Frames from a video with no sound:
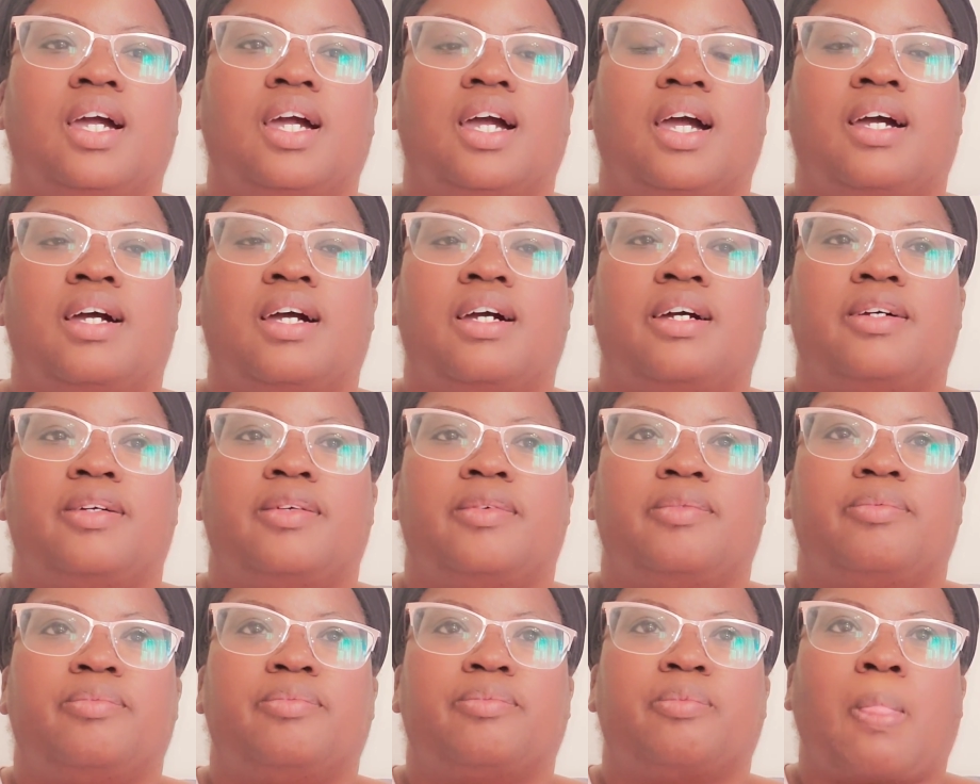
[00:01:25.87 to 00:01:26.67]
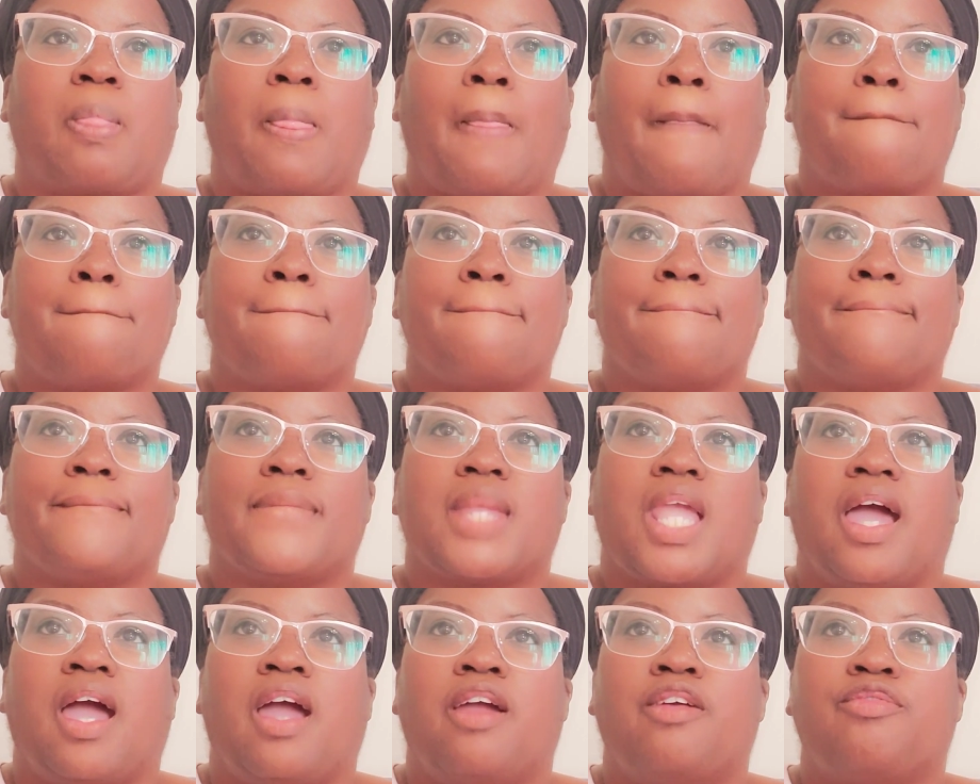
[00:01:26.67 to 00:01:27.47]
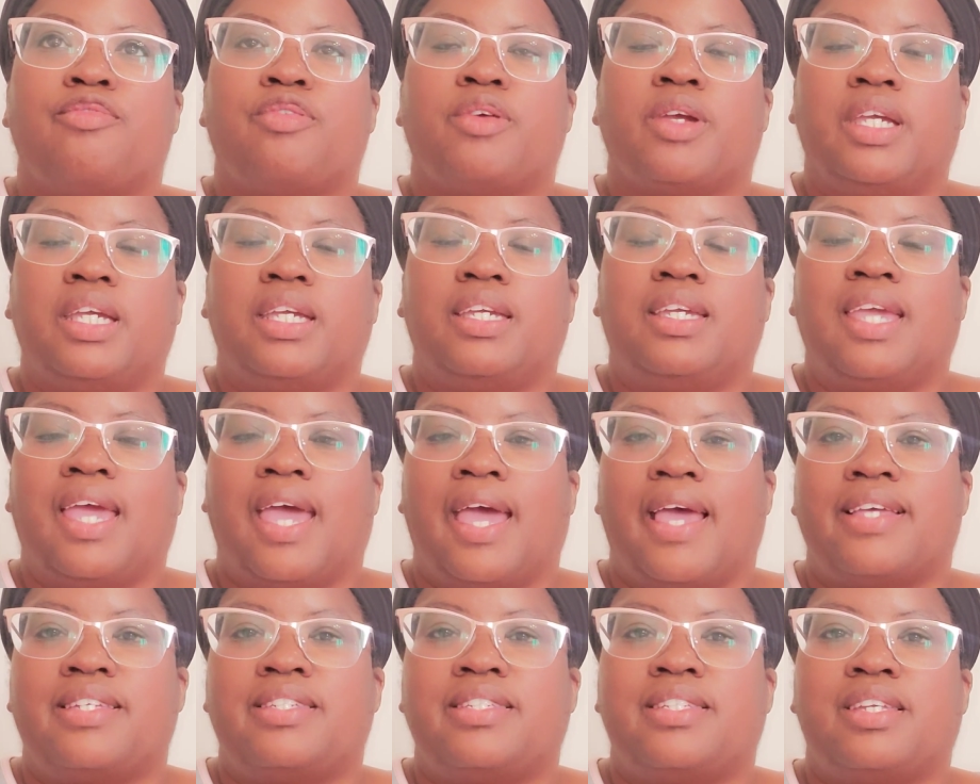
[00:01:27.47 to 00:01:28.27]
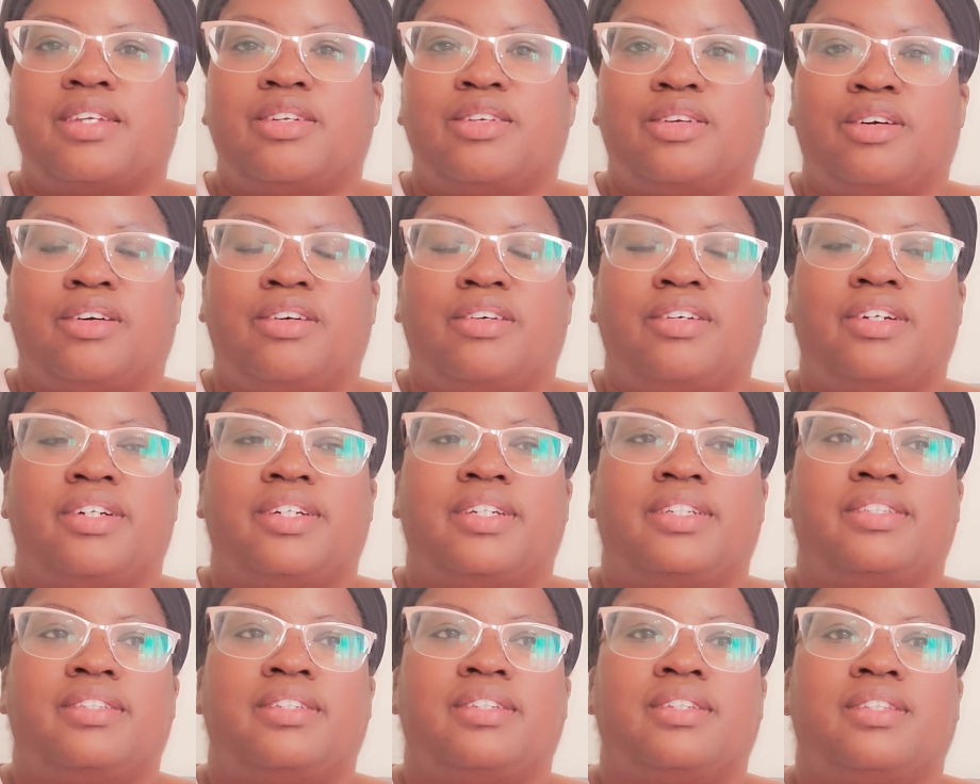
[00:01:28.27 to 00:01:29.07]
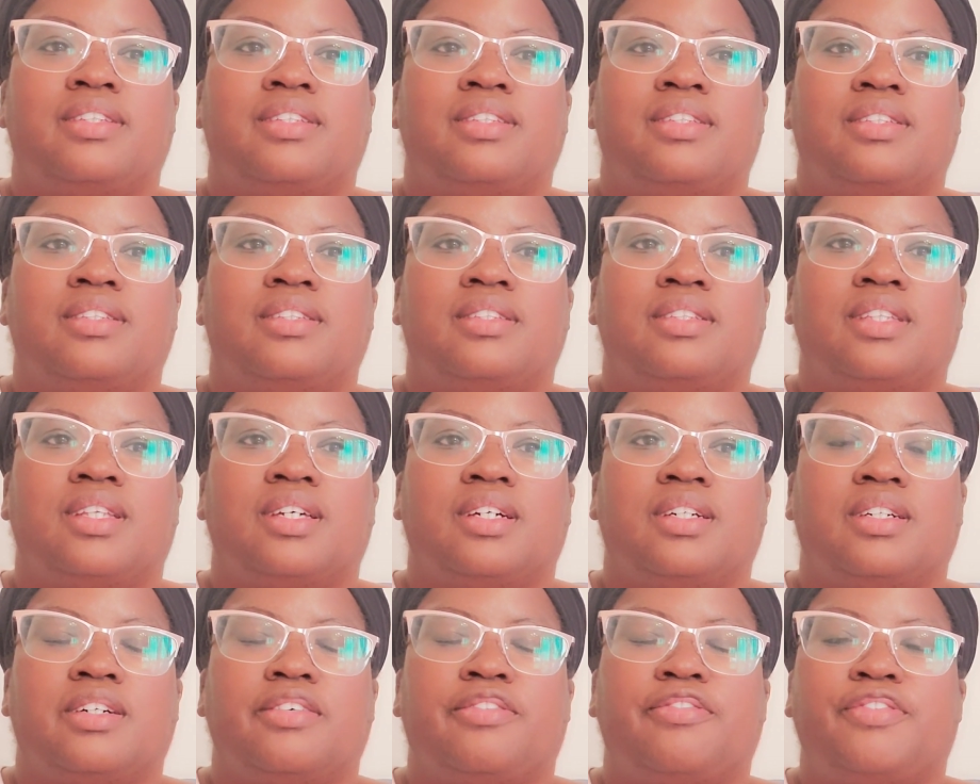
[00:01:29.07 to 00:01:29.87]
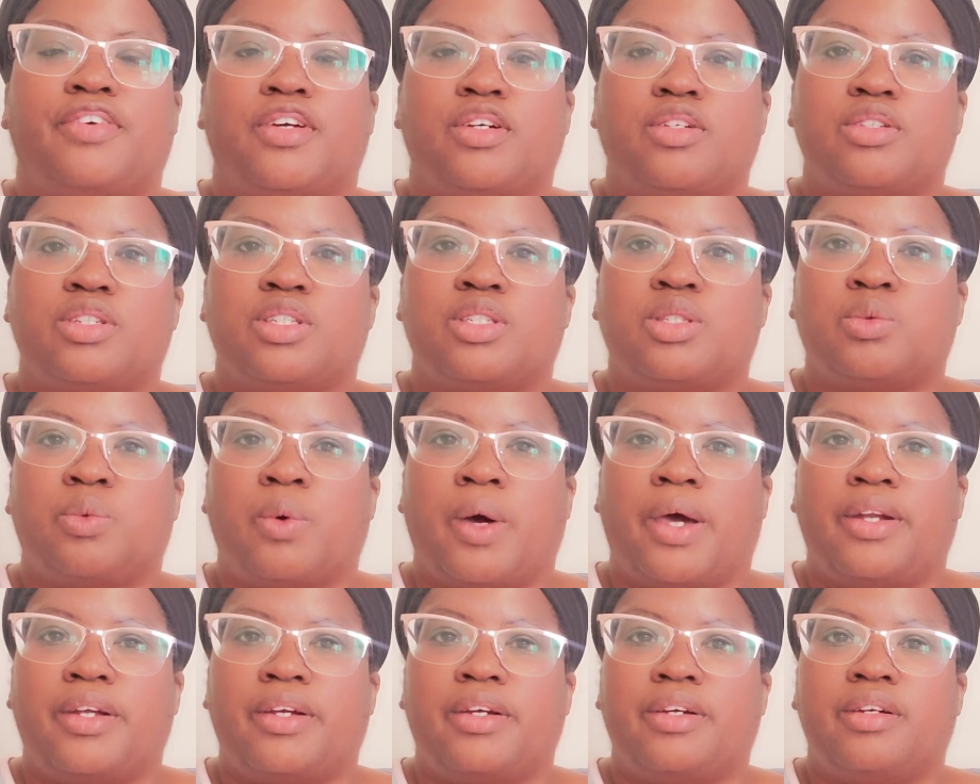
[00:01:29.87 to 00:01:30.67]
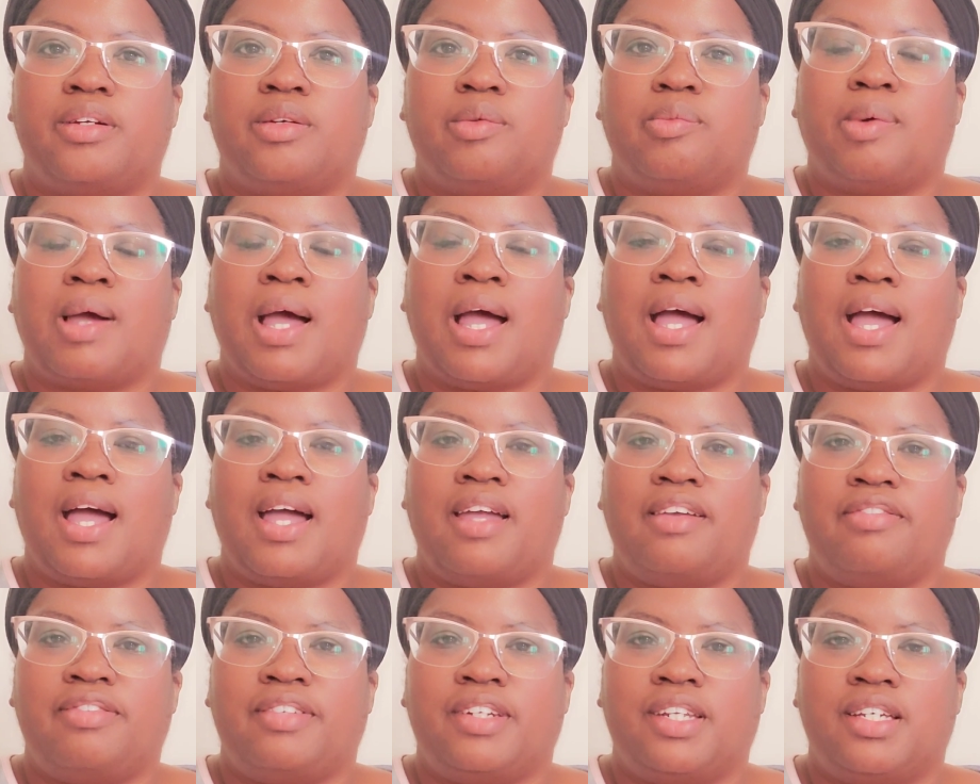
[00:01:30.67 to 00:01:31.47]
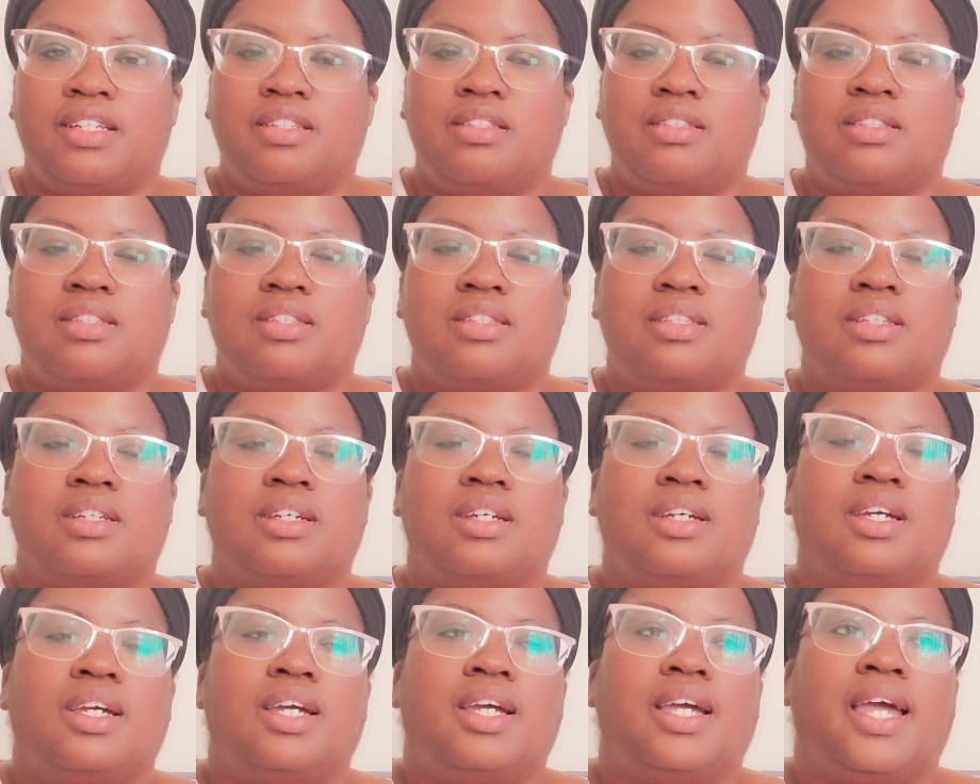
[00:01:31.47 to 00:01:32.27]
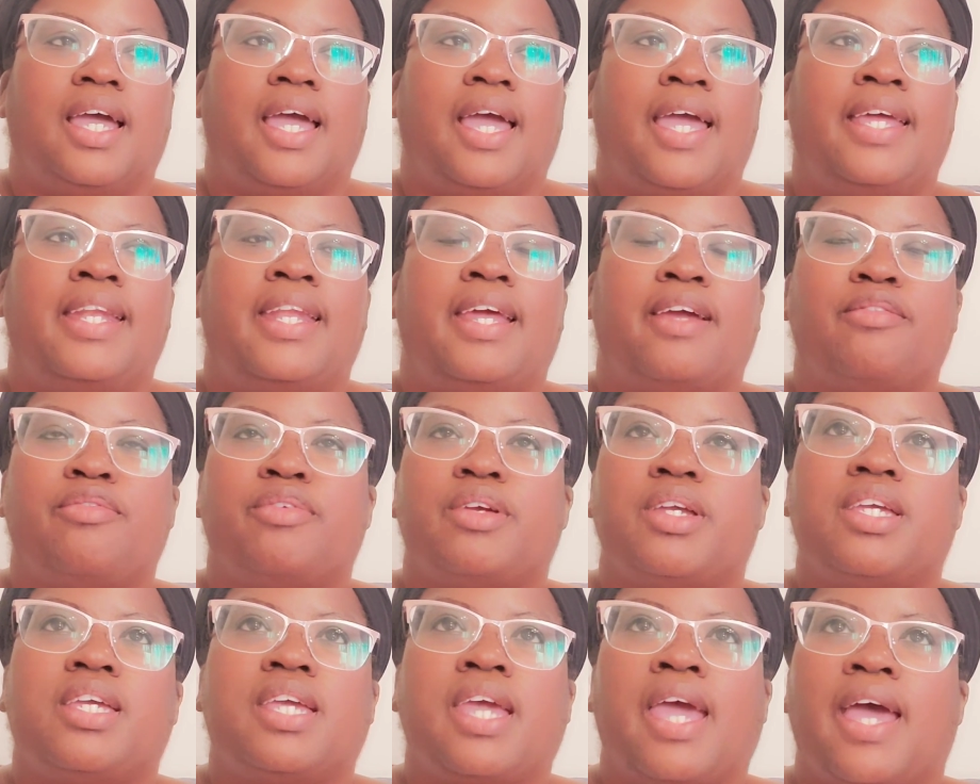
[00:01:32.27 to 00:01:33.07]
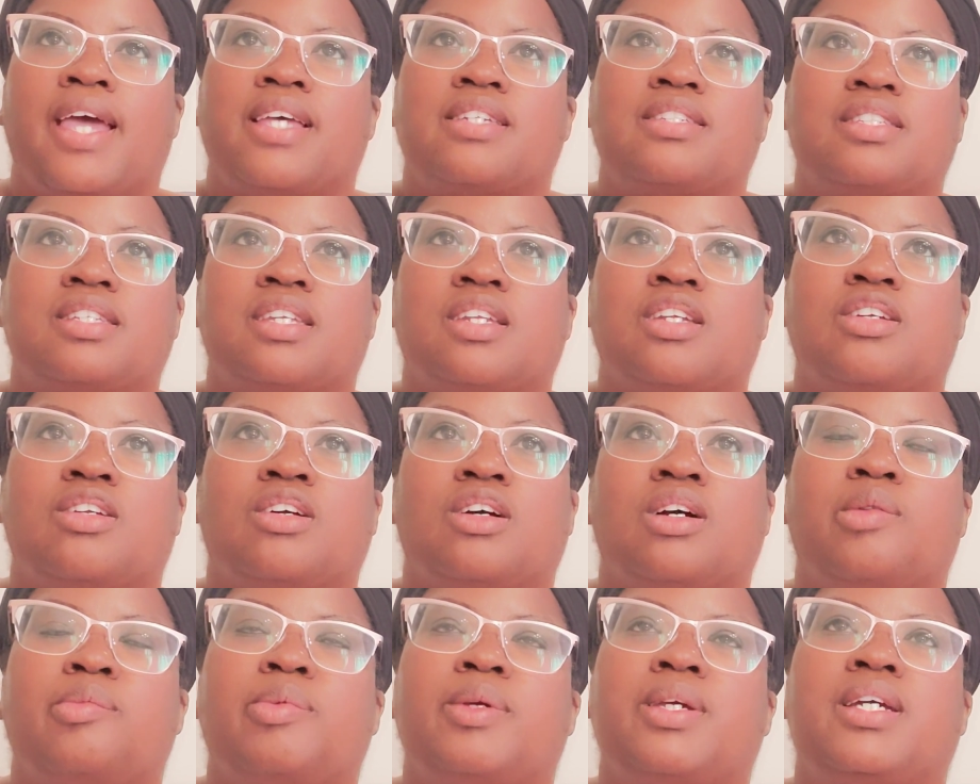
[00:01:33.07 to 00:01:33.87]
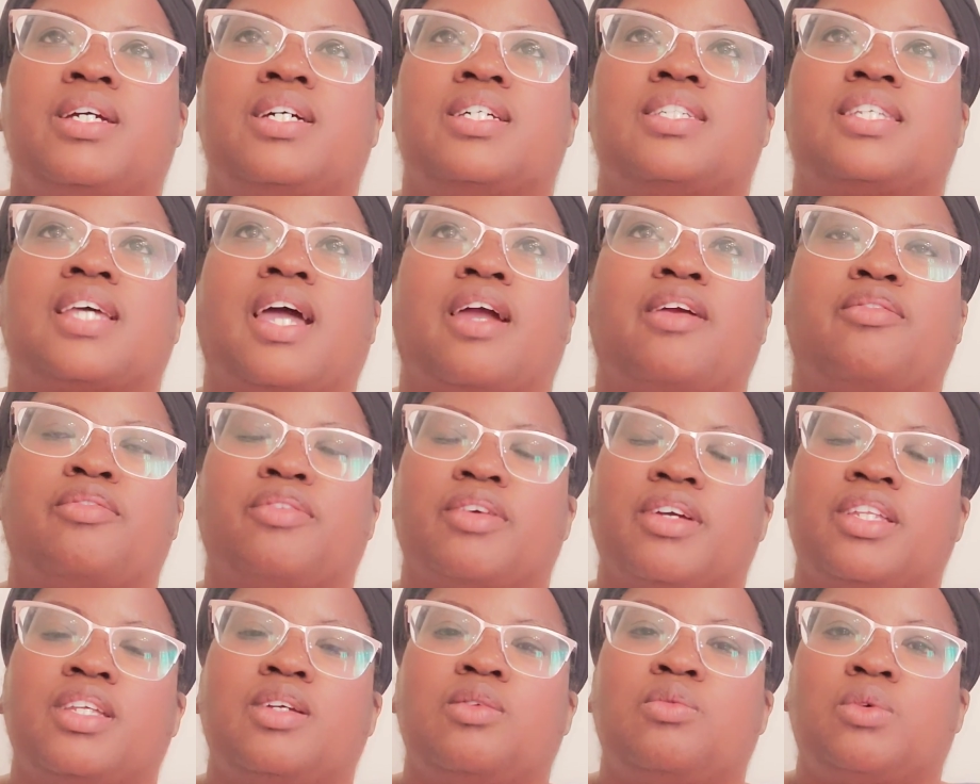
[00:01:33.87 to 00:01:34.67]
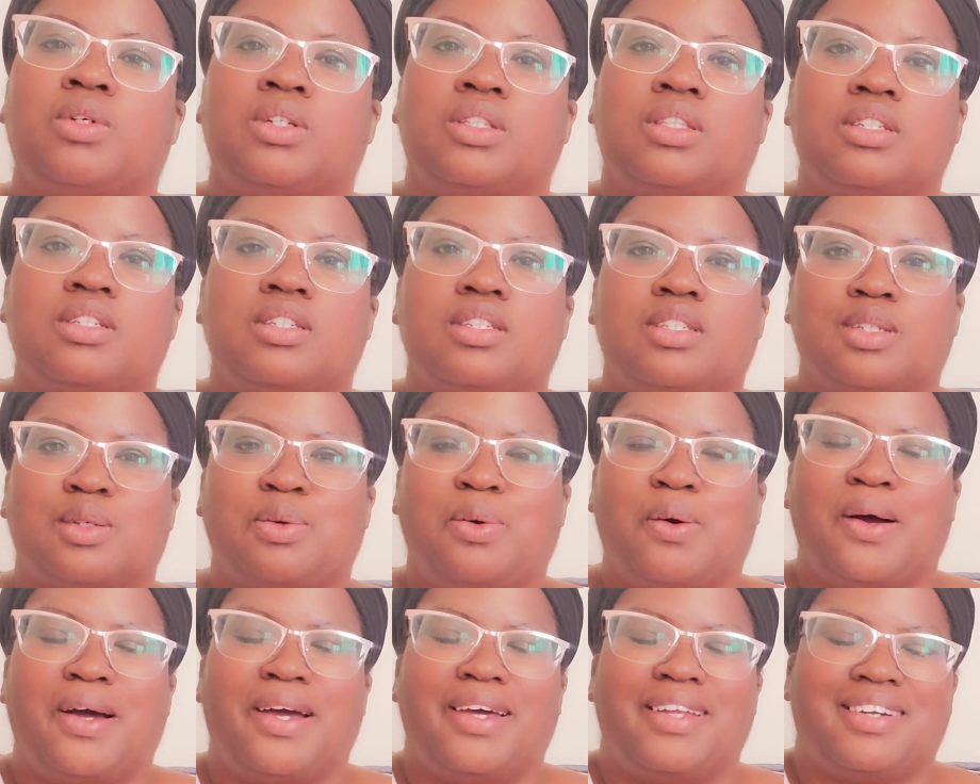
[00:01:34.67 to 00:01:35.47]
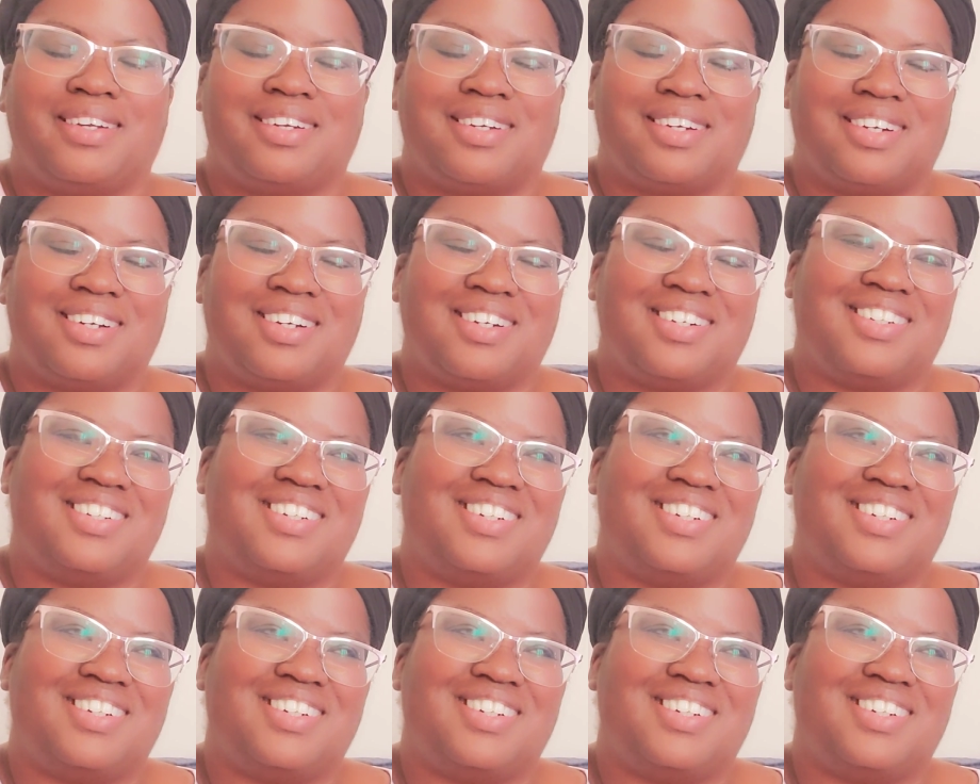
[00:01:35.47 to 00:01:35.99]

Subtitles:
I recasted on the first sweater by Hive Knits, and I recasted it on because I really want this sweater.